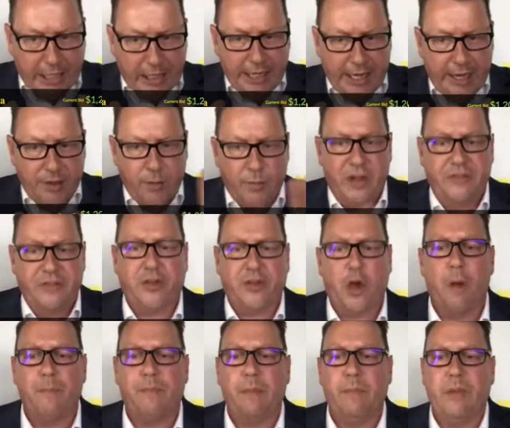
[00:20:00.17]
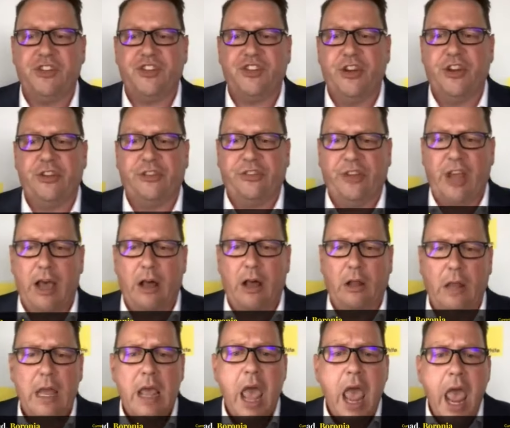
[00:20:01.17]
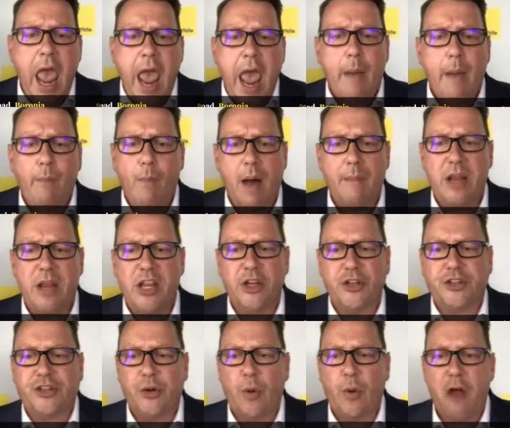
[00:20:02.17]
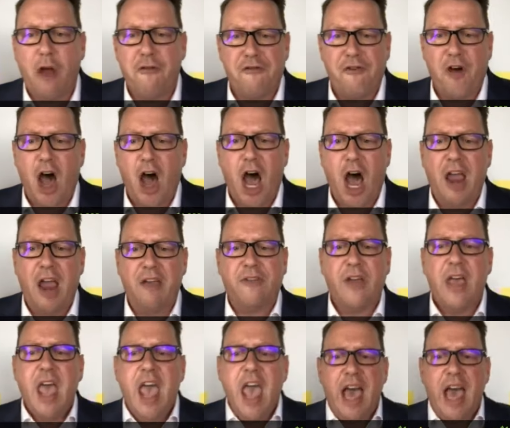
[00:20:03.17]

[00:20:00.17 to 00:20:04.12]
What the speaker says: clear that we've got permission to sell at 1,205,000.